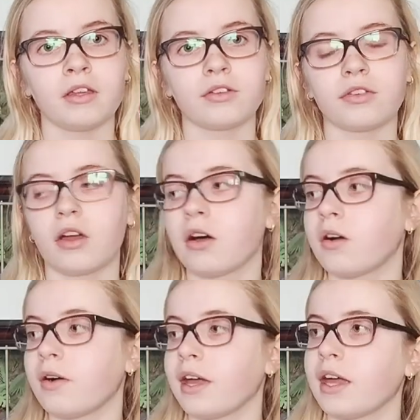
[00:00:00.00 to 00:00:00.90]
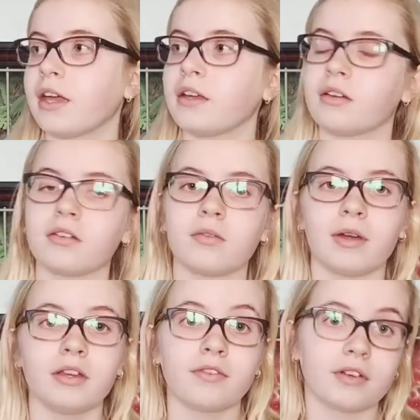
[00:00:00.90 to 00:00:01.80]
So
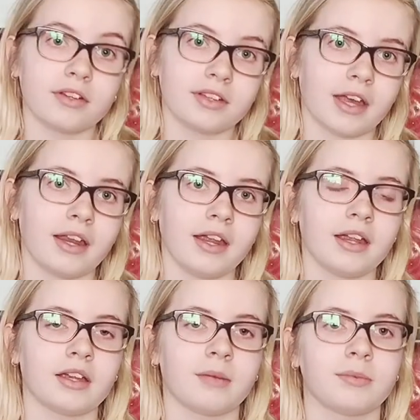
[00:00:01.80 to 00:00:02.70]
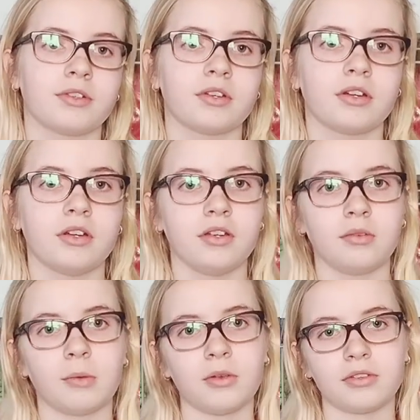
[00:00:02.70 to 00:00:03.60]
when you first get a hamster, you
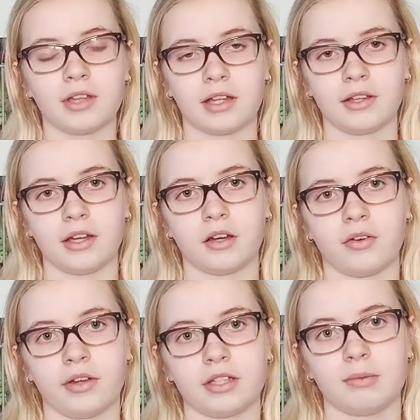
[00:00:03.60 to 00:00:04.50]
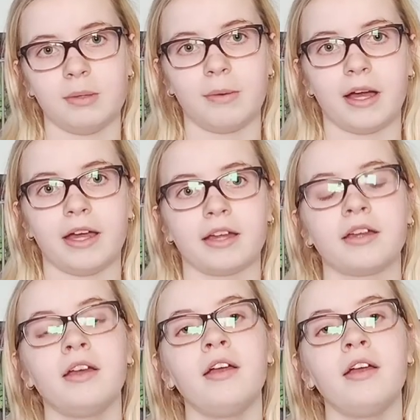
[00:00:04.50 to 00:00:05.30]
most likely are going to be buying